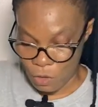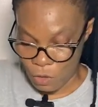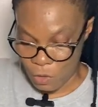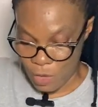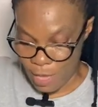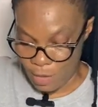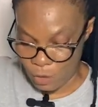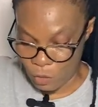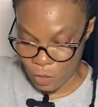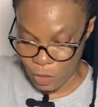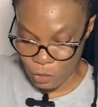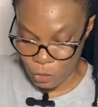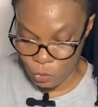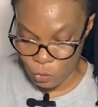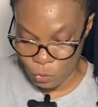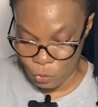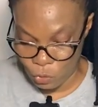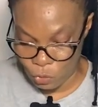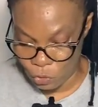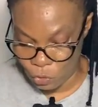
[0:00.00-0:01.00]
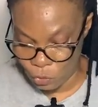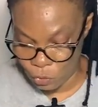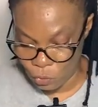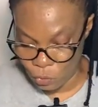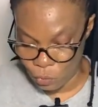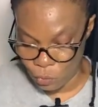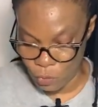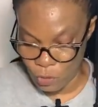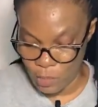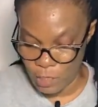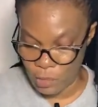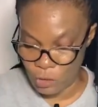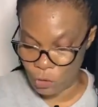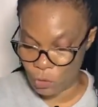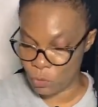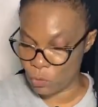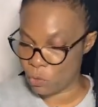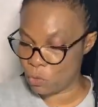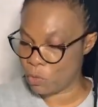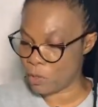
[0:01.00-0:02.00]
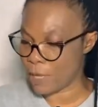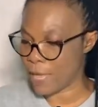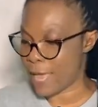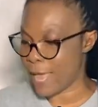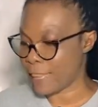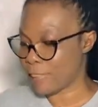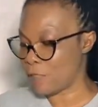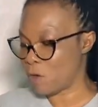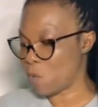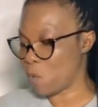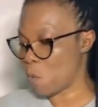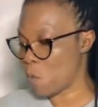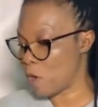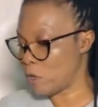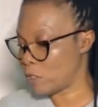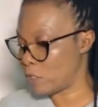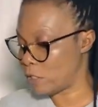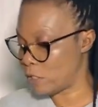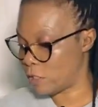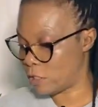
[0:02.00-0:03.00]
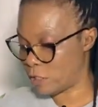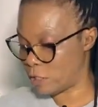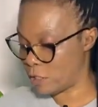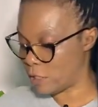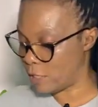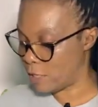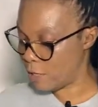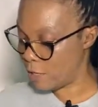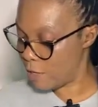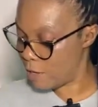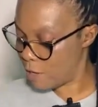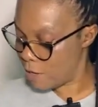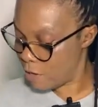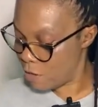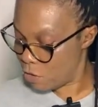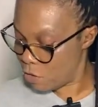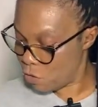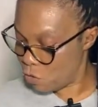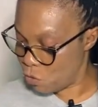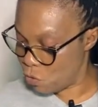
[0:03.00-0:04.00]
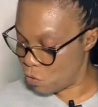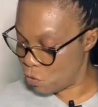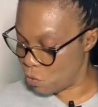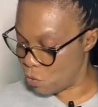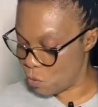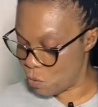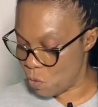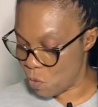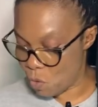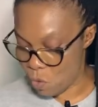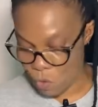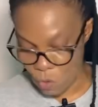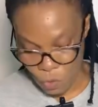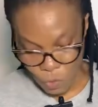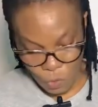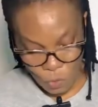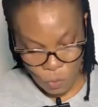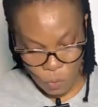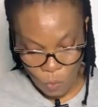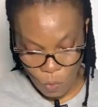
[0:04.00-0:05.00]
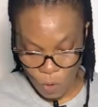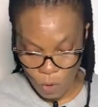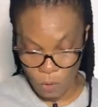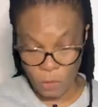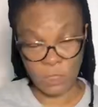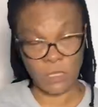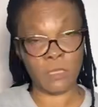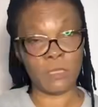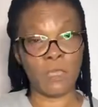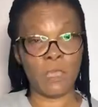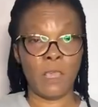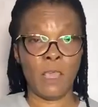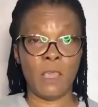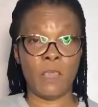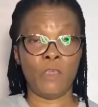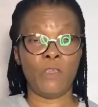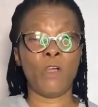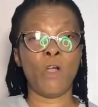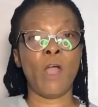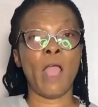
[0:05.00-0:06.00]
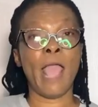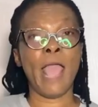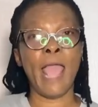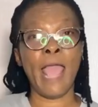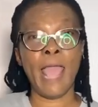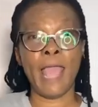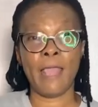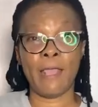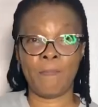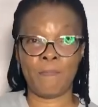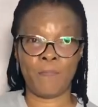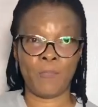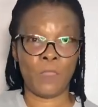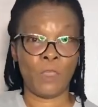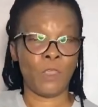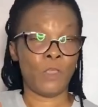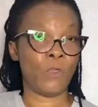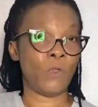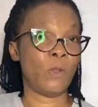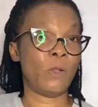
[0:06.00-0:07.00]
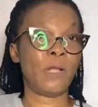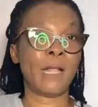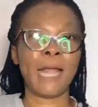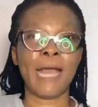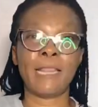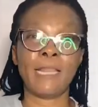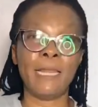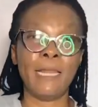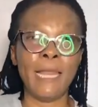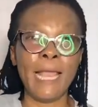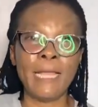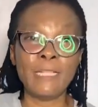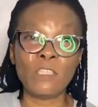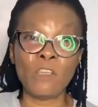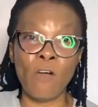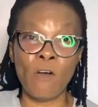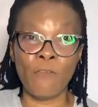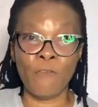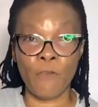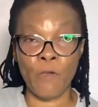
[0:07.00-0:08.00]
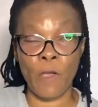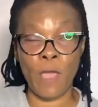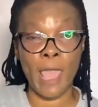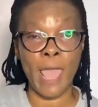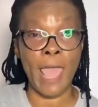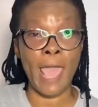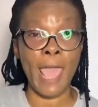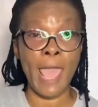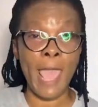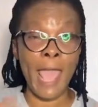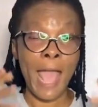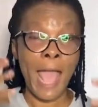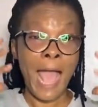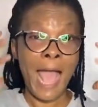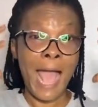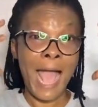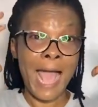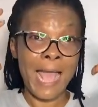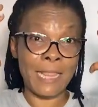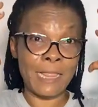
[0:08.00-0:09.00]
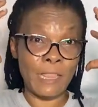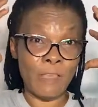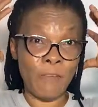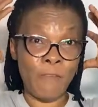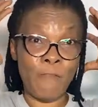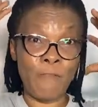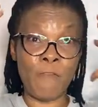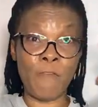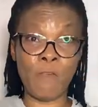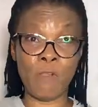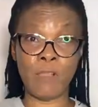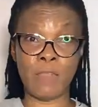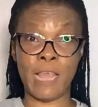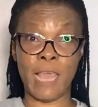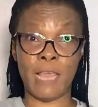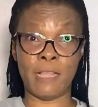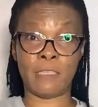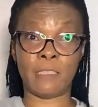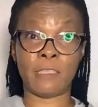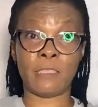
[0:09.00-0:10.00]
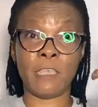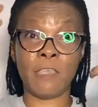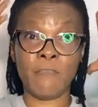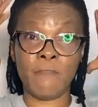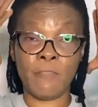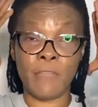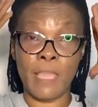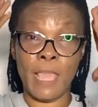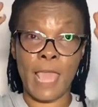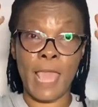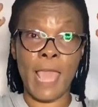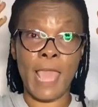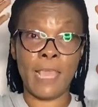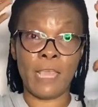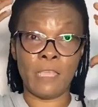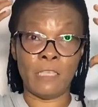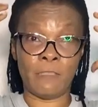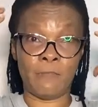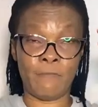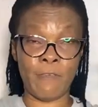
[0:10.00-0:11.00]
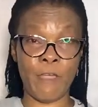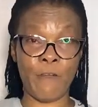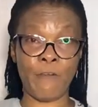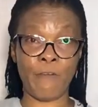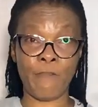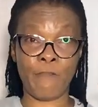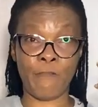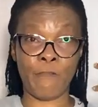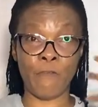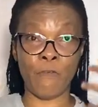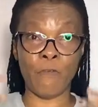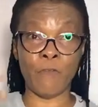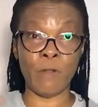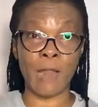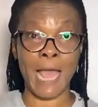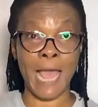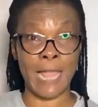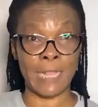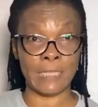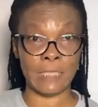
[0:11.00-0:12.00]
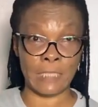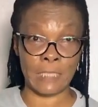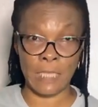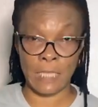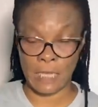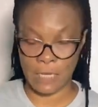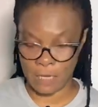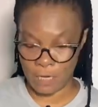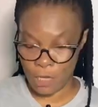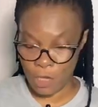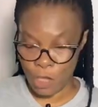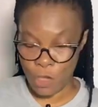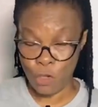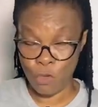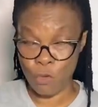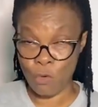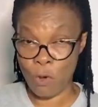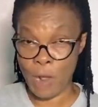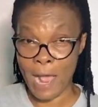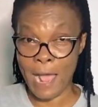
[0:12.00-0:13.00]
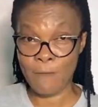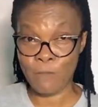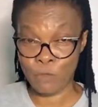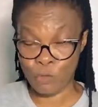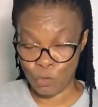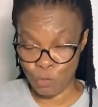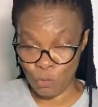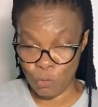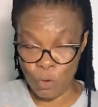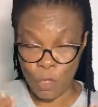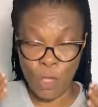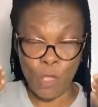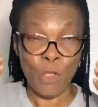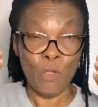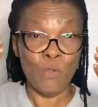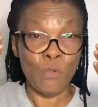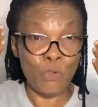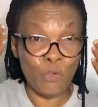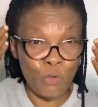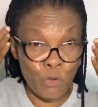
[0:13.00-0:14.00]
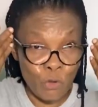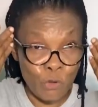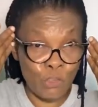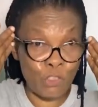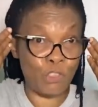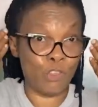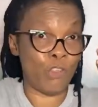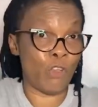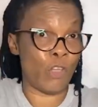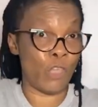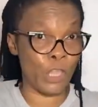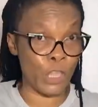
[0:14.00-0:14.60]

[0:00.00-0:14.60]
you are going to do is to look at the quantity you want. Your hair, you look at the length of your hair and the fullness. If the hair is very full and thick, you have to use your